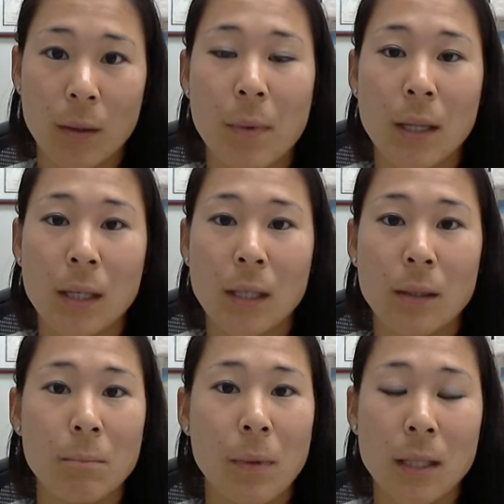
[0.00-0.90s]
money
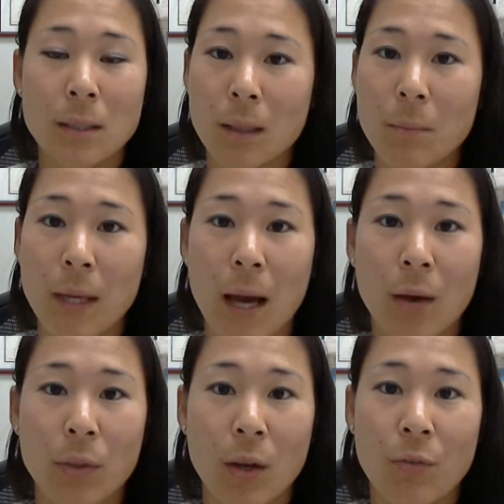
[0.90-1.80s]
money is going to be
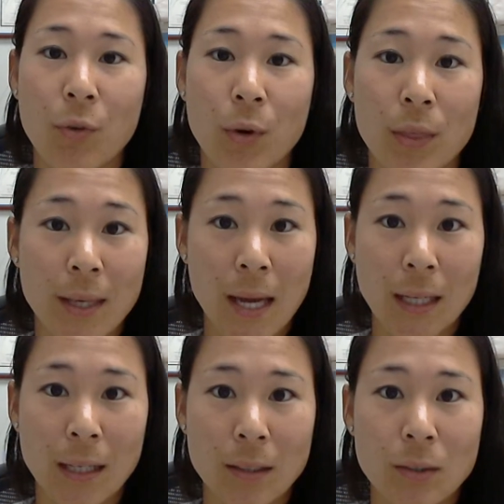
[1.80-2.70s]
out there for the
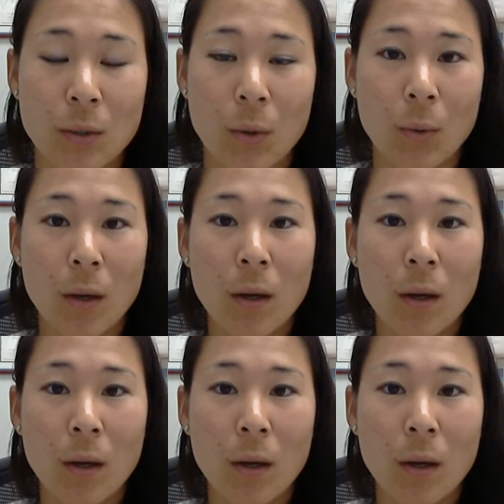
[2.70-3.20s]
getting. So